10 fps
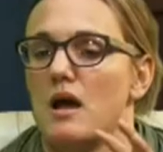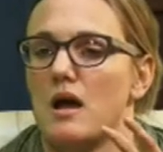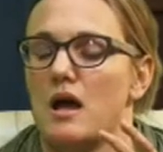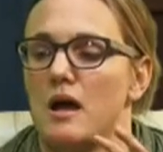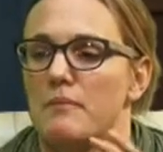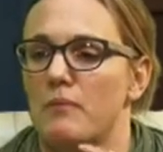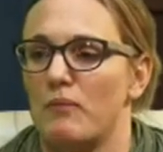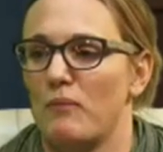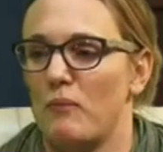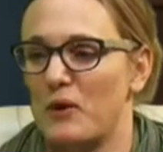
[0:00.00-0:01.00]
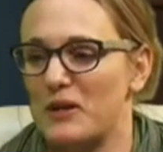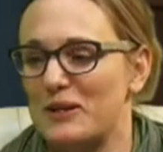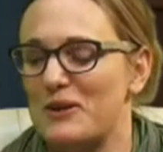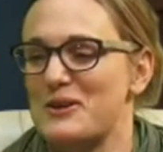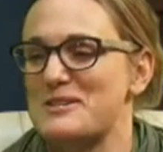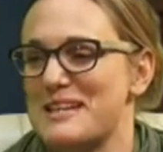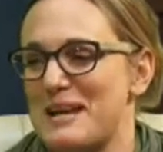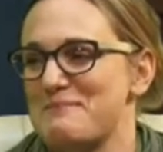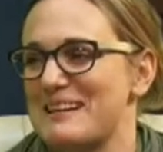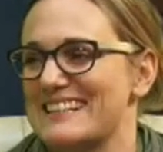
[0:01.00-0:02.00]
wanted a lot of
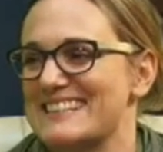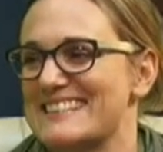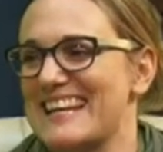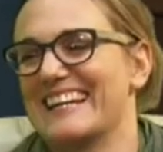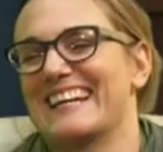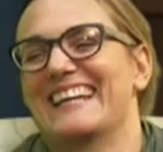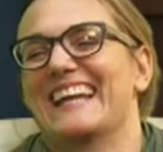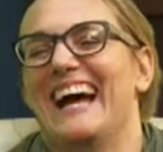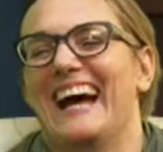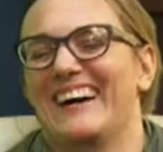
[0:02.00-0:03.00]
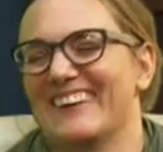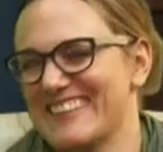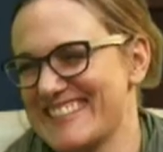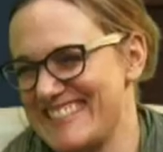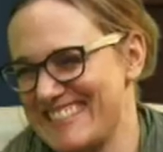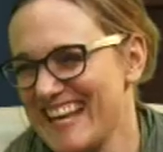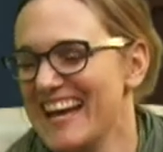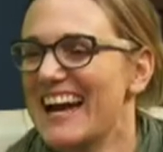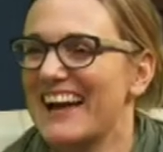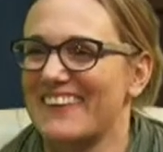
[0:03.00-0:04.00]
day beds in the house.
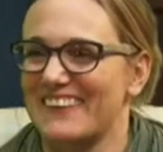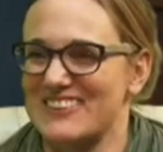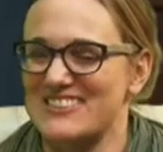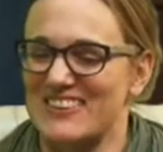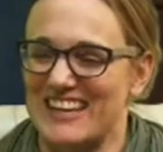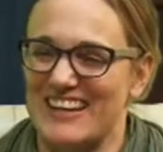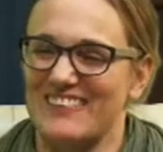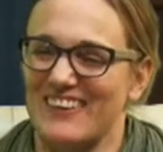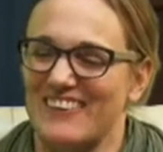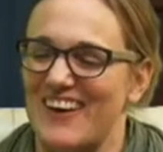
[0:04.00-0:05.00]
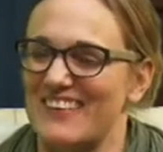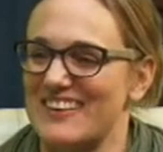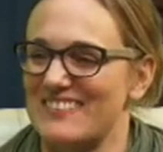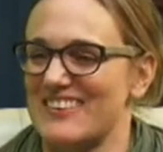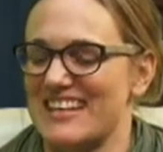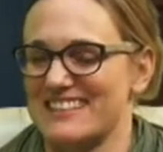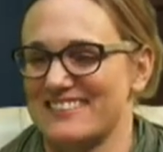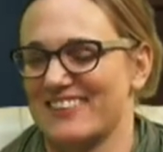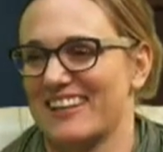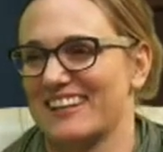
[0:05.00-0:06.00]
That was a key requirement because
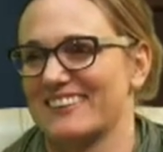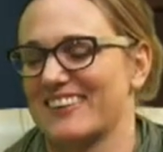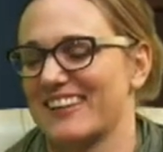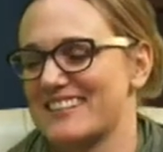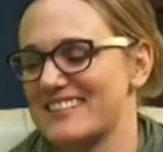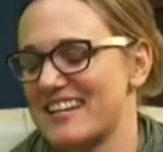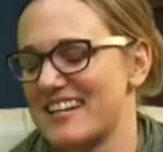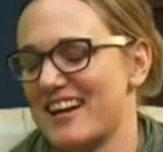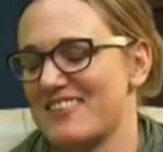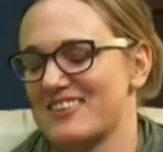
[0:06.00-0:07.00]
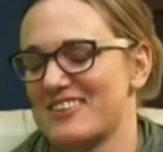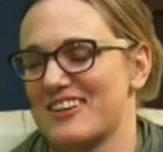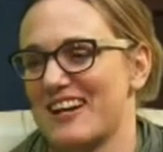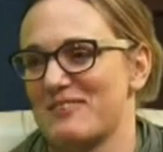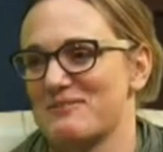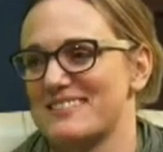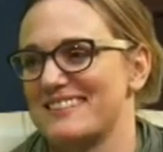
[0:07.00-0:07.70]
we like to take afternoon naps.